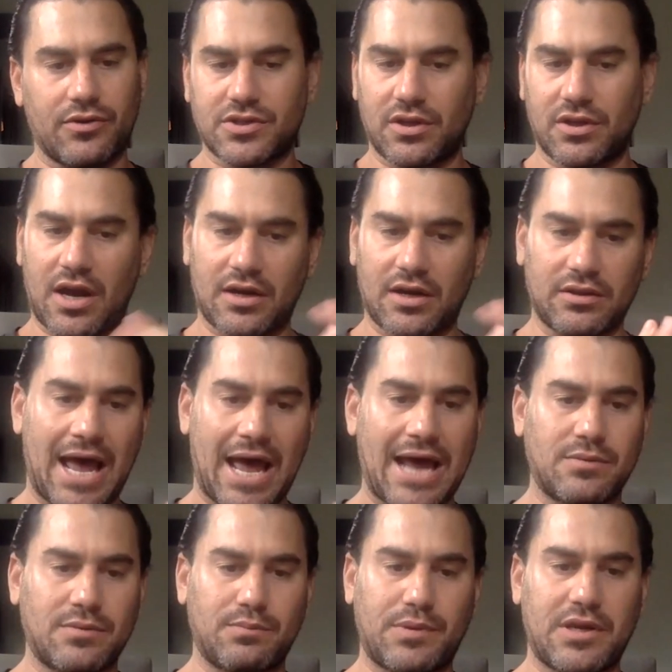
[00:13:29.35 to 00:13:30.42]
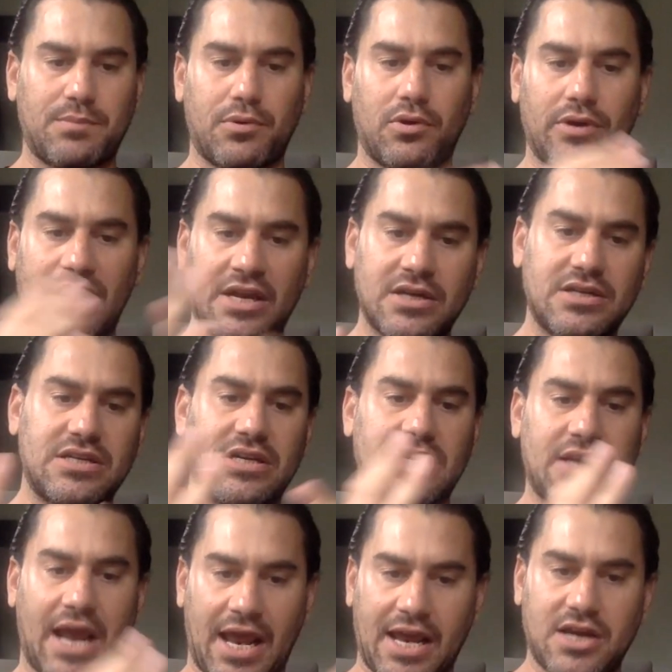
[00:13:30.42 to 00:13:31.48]
There's a lot of Latin people,
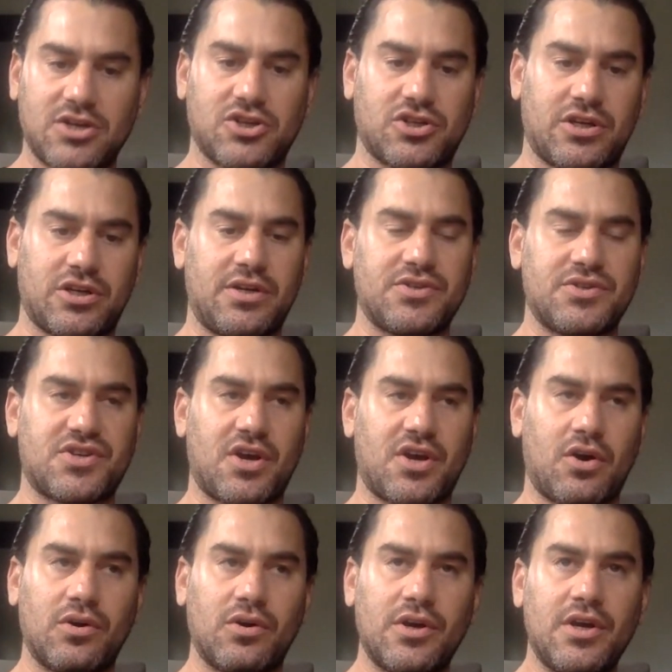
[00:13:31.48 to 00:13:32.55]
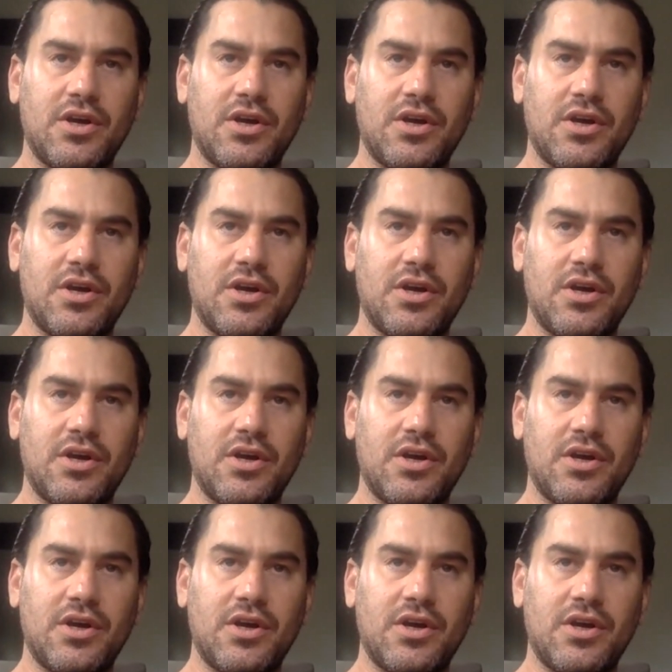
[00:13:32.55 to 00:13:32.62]
Indian, Asian, and so